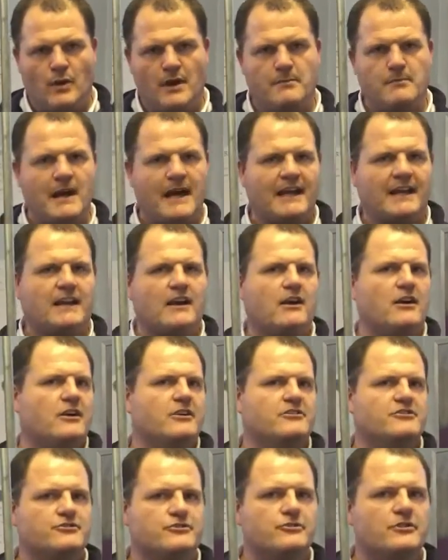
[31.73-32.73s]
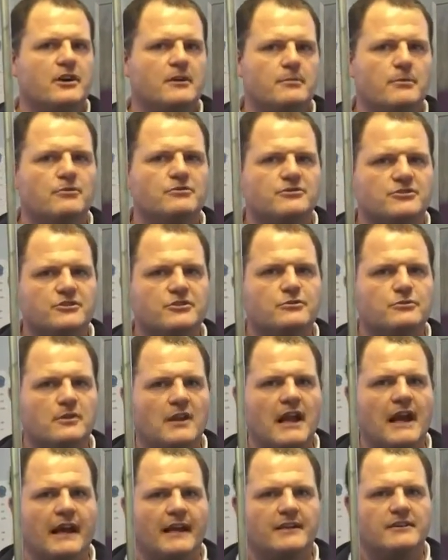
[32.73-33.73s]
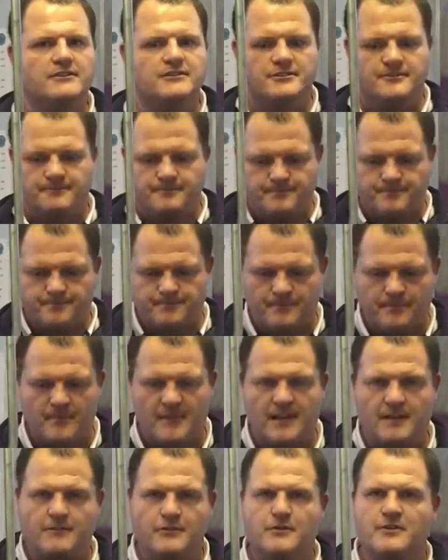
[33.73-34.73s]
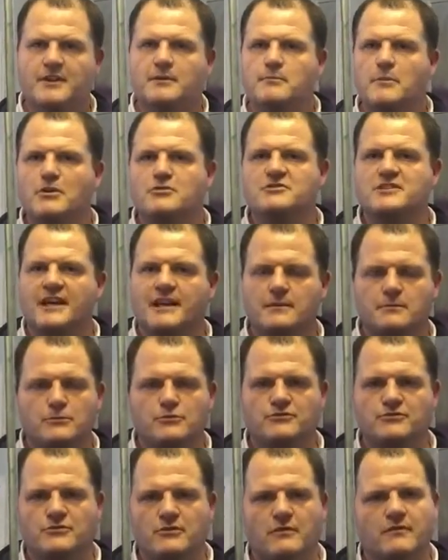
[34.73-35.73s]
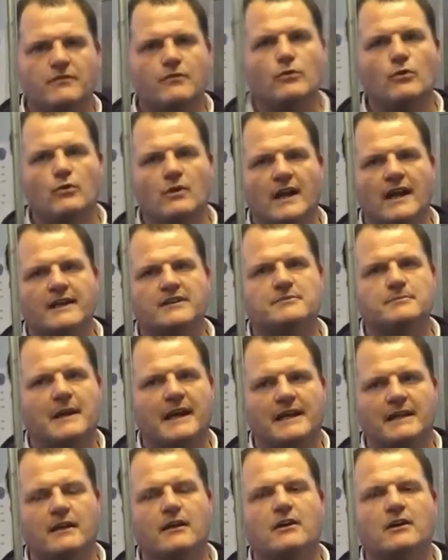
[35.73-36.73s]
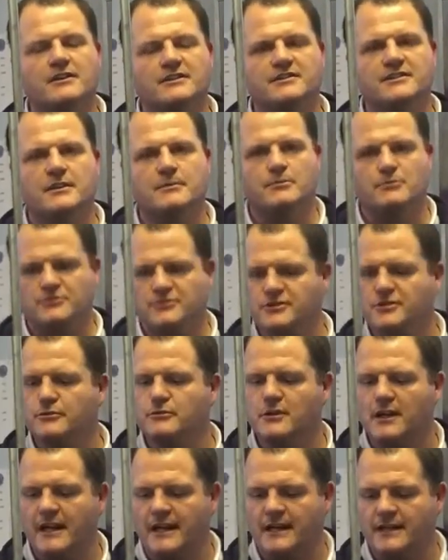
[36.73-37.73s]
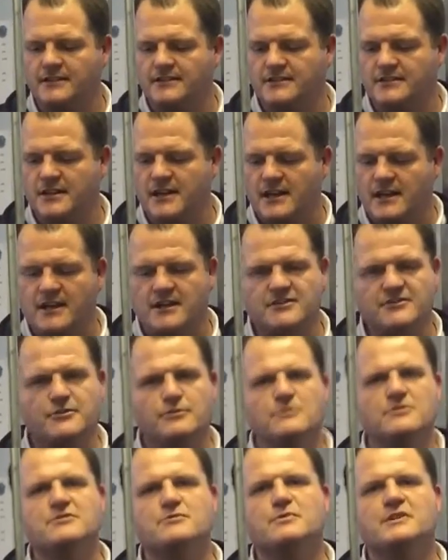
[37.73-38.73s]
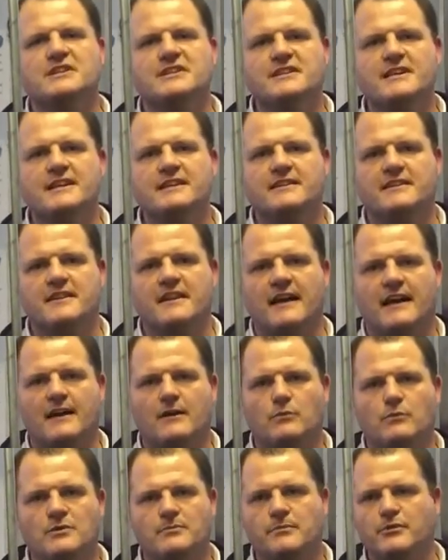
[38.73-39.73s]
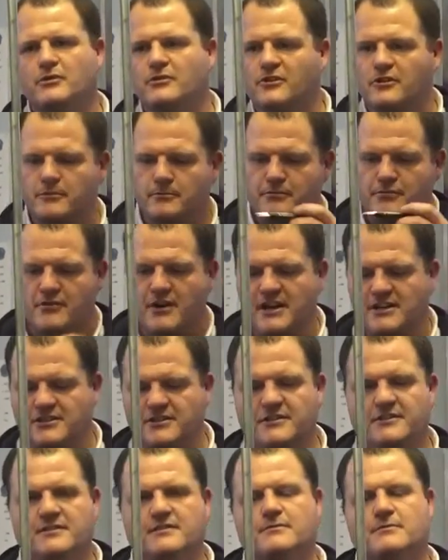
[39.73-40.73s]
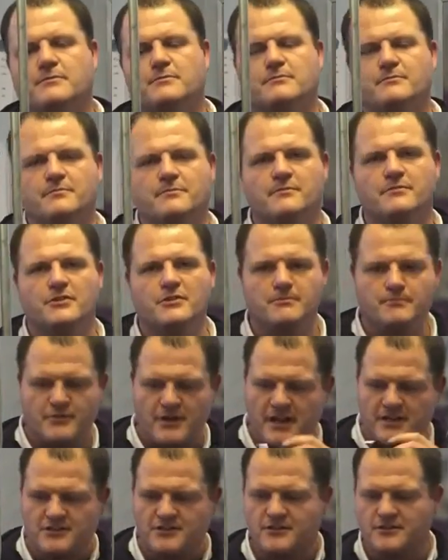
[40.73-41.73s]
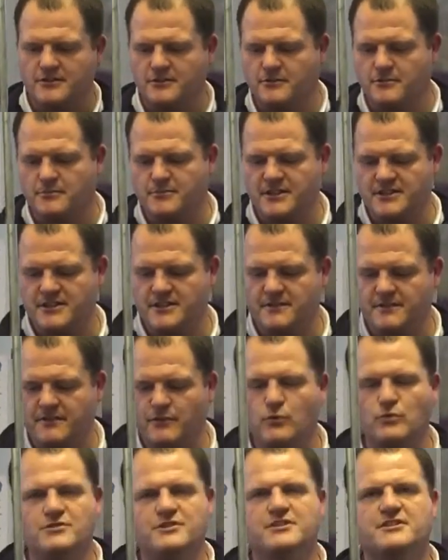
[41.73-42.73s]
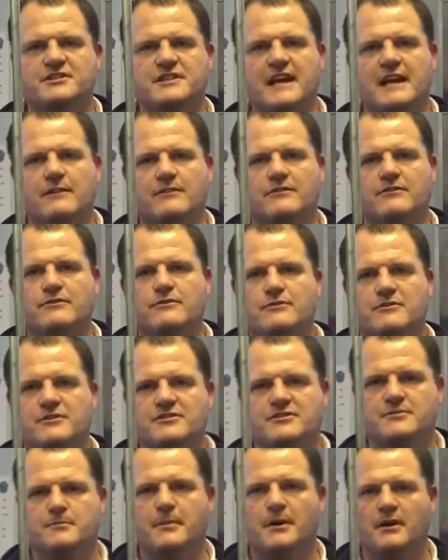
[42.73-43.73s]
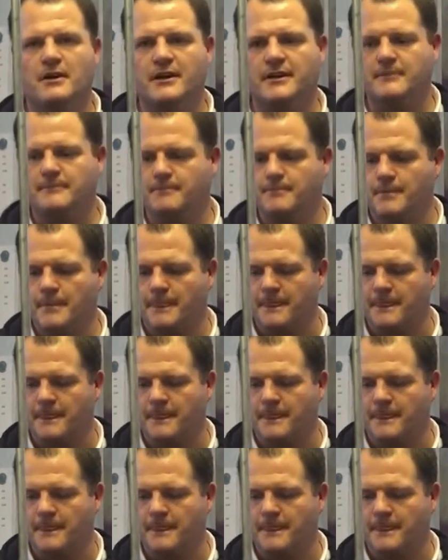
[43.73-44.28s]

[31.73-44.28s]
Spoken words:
When mankind stood up on two legs, if you think most animals are on four legs, mankind is up on two legs. As soon as we did that, we put compression and compressive forces down through the spine.